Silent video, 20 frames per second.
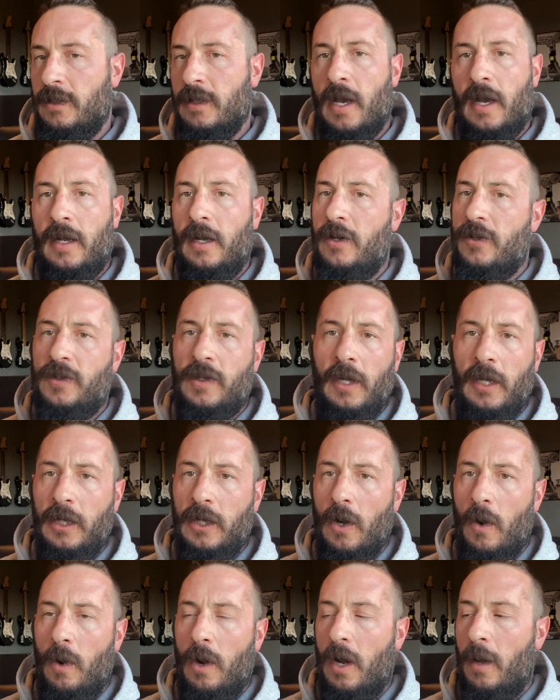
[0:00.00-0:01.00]
It's not just going to
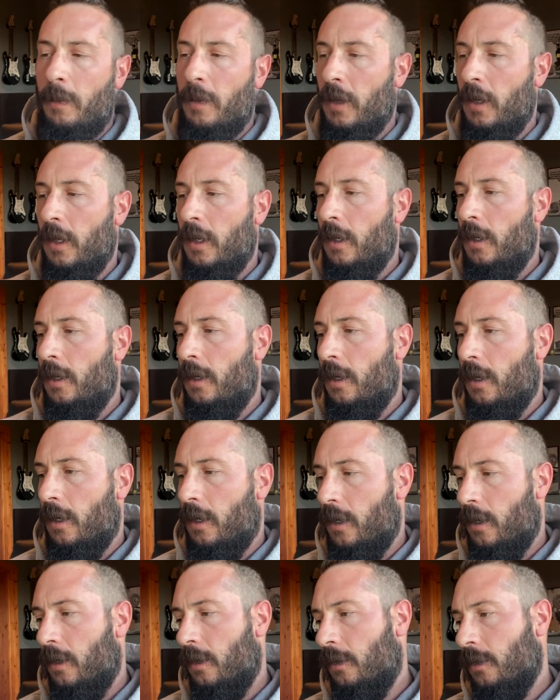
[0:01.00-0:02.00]
go up,
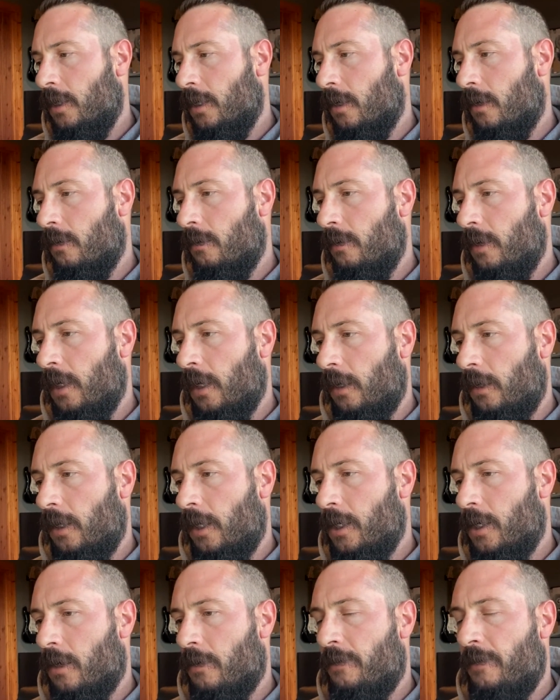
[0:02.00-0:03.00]
in a
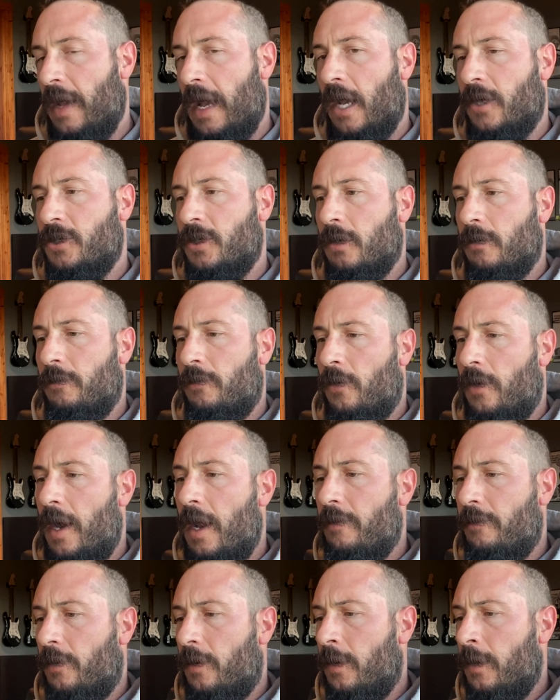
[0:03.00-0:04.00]
linear fashion
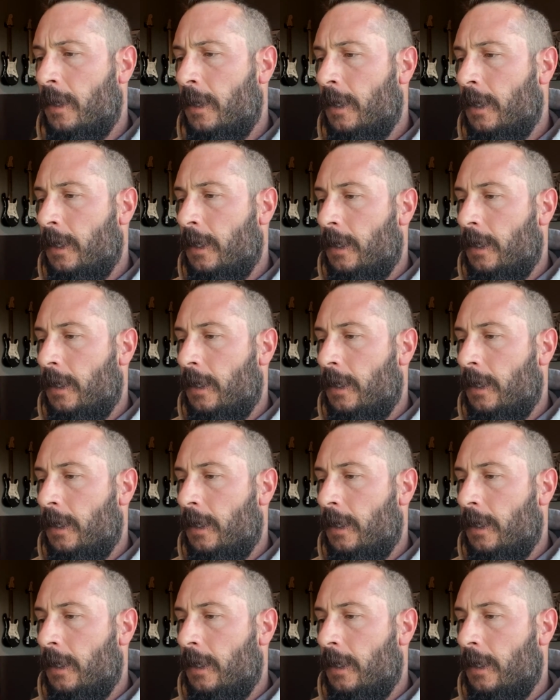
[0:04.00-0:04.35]
forever.